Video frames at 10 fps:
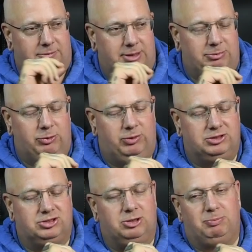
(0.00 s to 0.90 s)
People
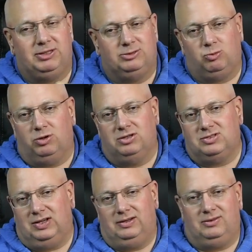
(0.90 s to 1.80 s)
will chirp these
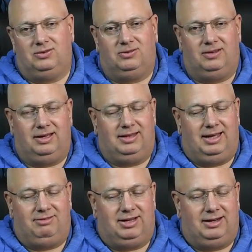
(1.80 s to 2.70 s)
words endlessly and they
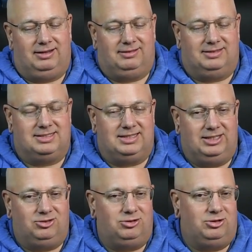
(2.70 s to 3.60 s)
haven't got a
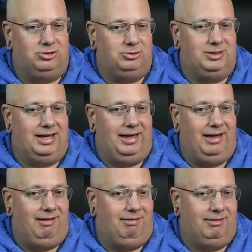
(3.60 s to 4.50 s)
single clue in
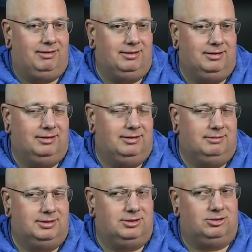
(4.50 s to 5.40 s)
hell
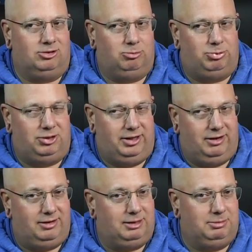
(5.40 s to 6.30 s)
what the term
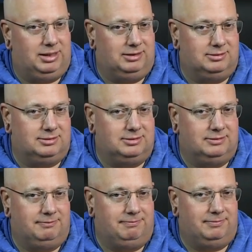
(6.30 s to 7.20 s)
polarity means,
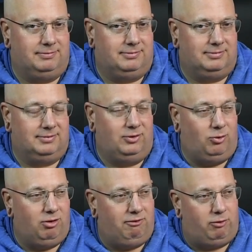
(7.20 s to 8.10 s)

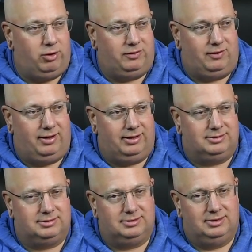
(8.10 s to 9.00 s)
nor a
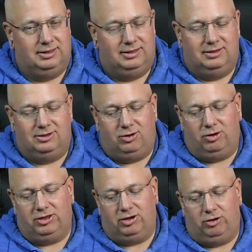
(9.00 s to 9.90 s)
vortex,
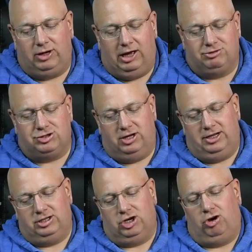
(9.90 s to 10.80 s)
nor the golden. I've
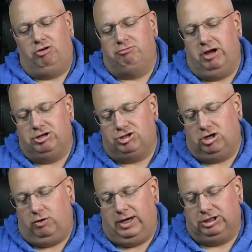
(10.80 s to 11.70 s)
studied the golden
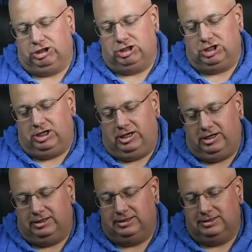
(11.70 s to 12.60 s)
ratio
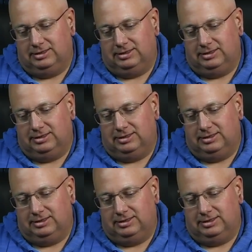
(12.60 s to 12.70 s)
endlessly.